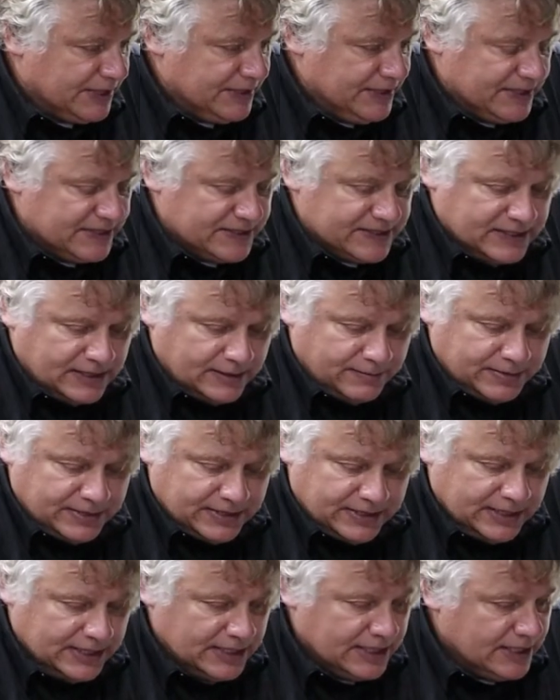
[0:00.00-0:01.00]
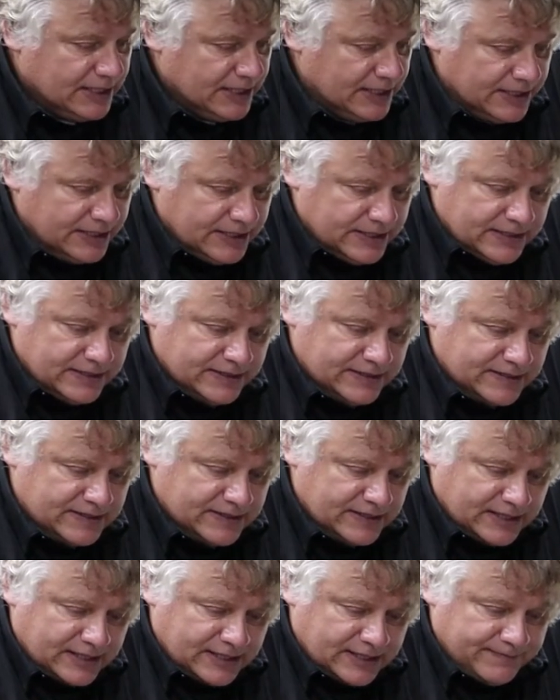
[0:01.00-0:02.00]
this up is
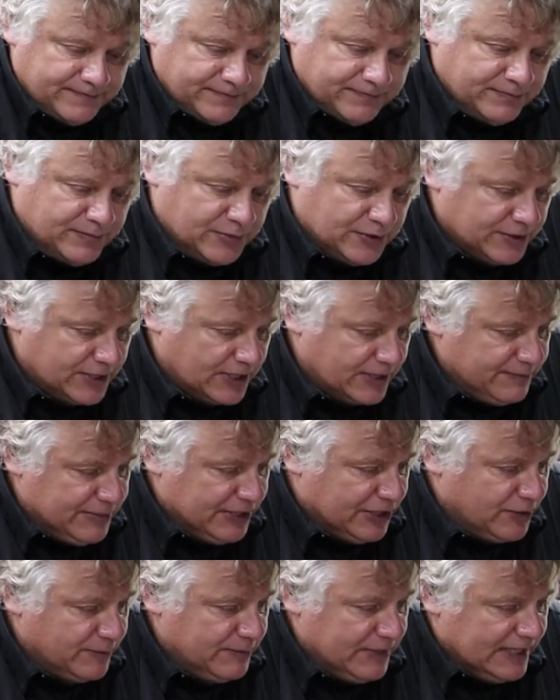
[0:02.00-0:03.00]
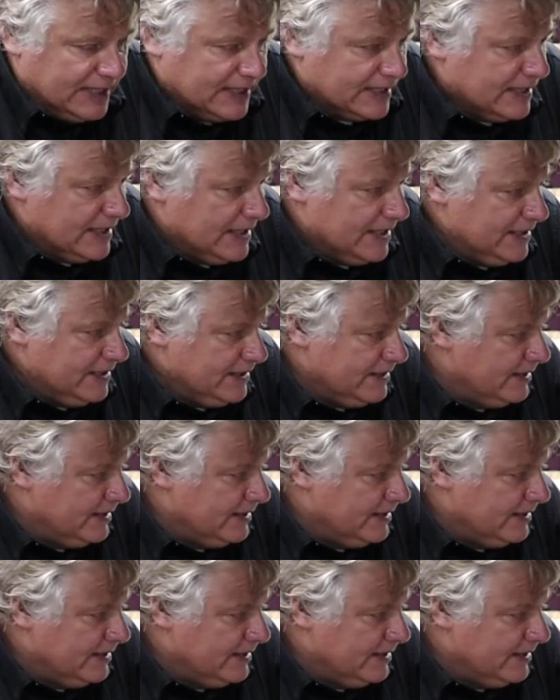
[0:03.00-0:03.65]
put our belt back on,